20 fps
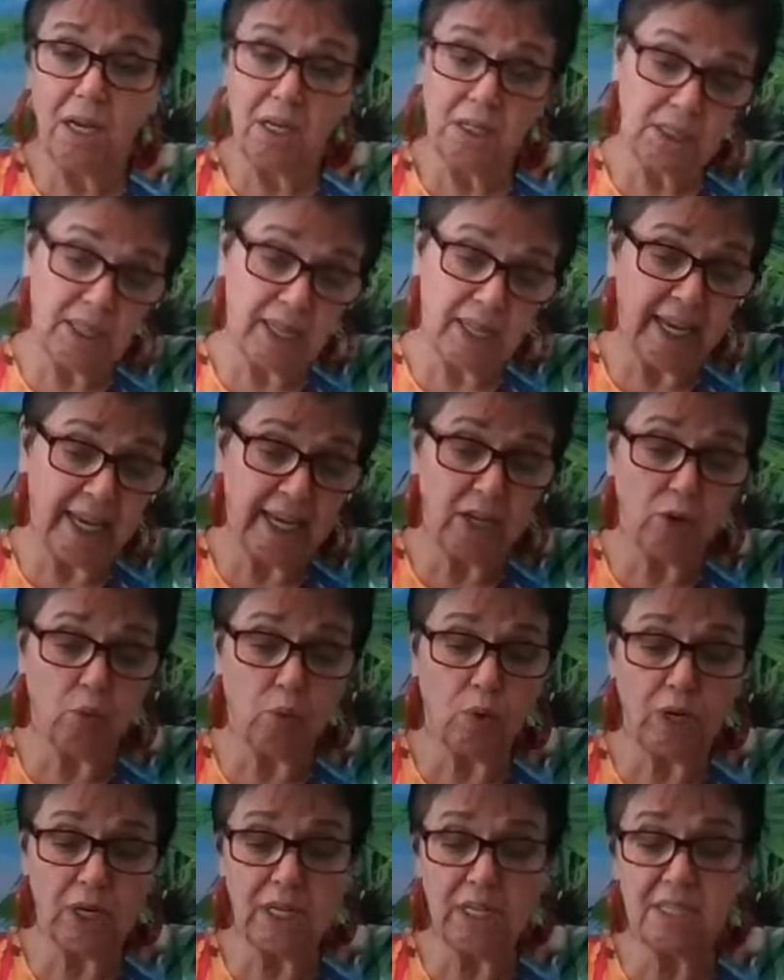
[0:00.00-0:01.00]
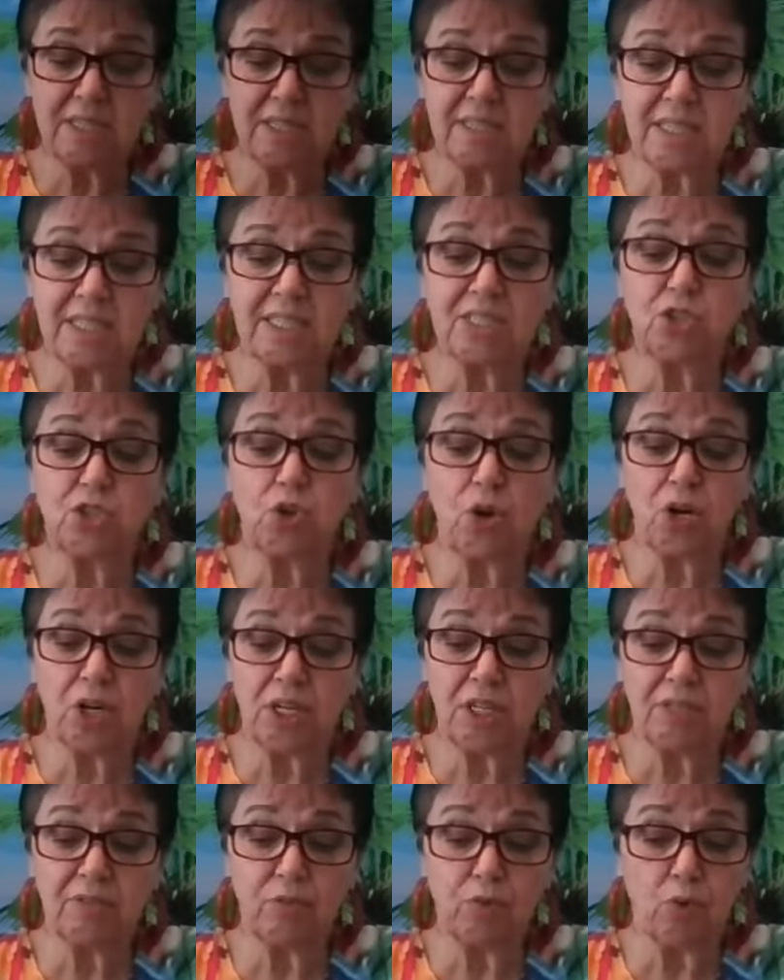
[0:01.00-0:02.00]
Likewise, it's
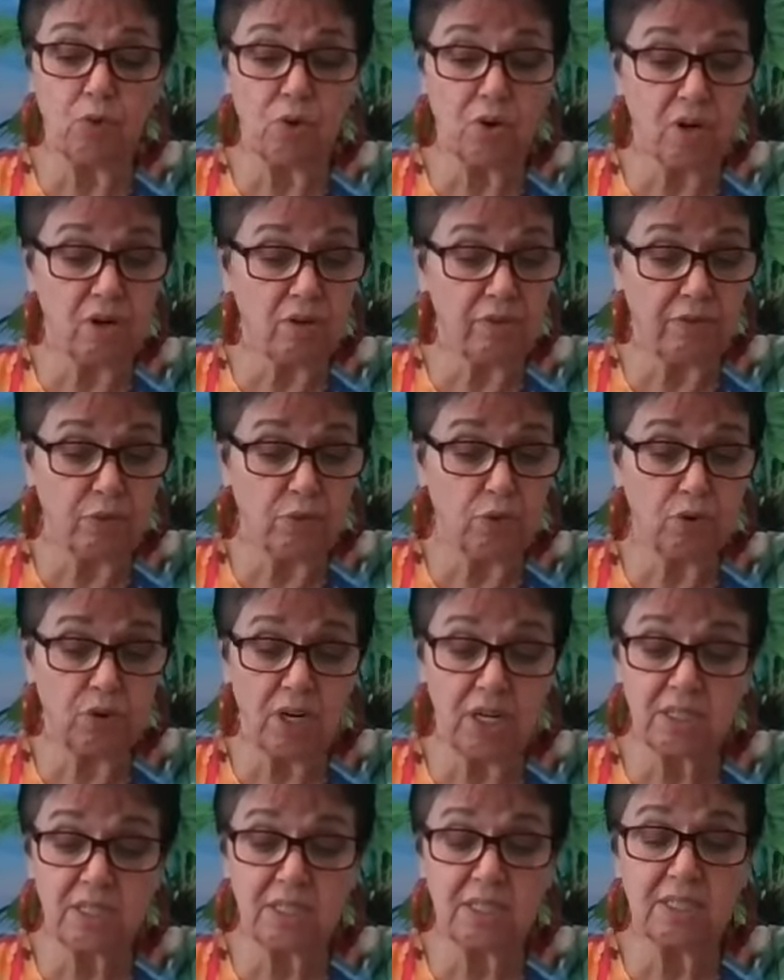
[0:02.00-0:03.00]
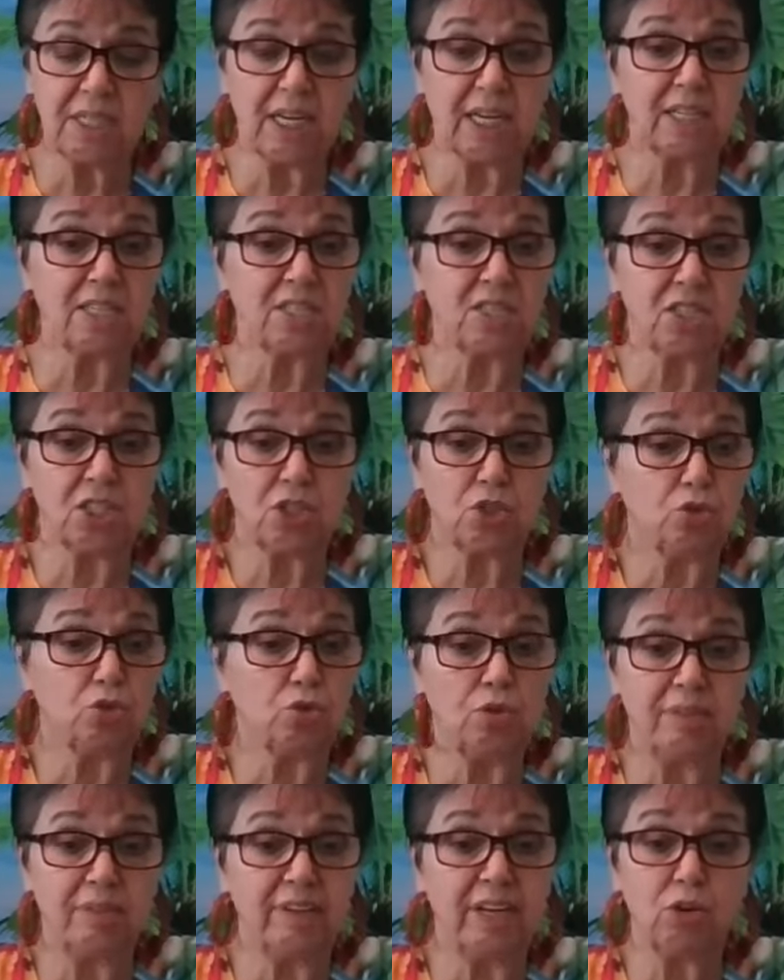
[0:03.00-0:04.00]
hard for us, like I said,
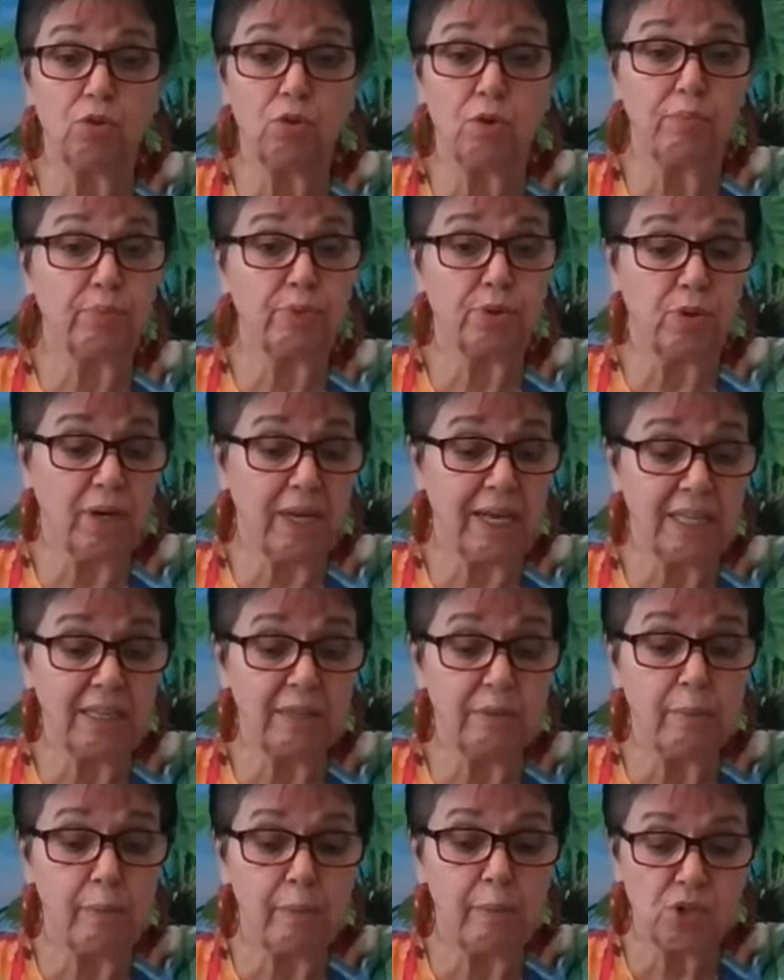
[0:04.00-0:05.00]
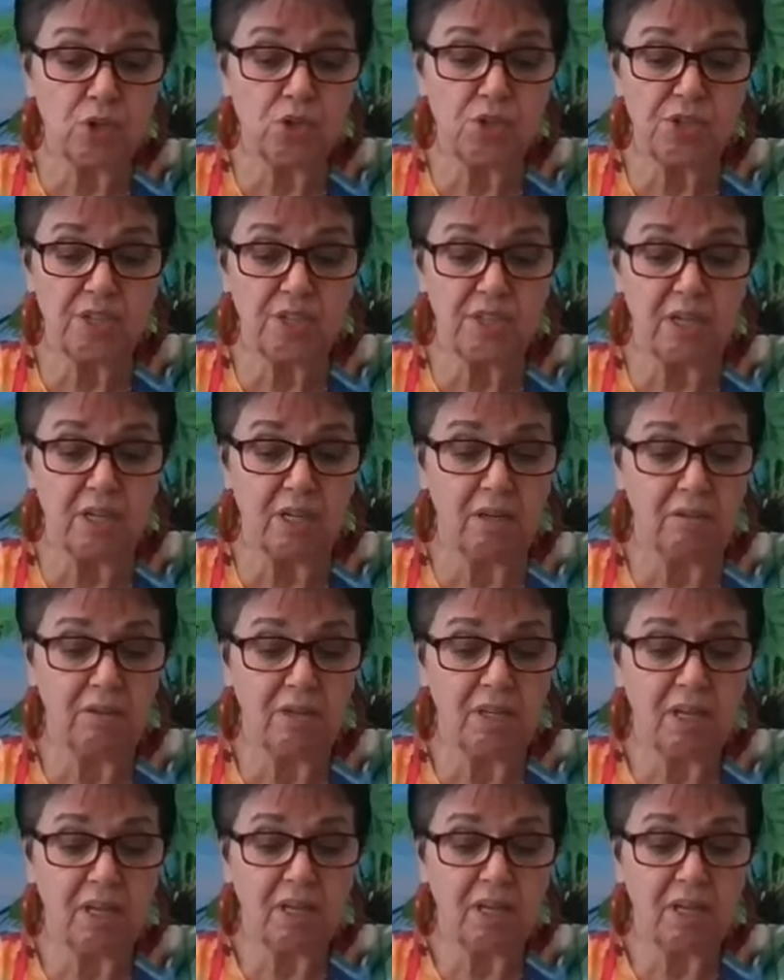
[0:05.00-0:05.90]
to even comprehend mercy.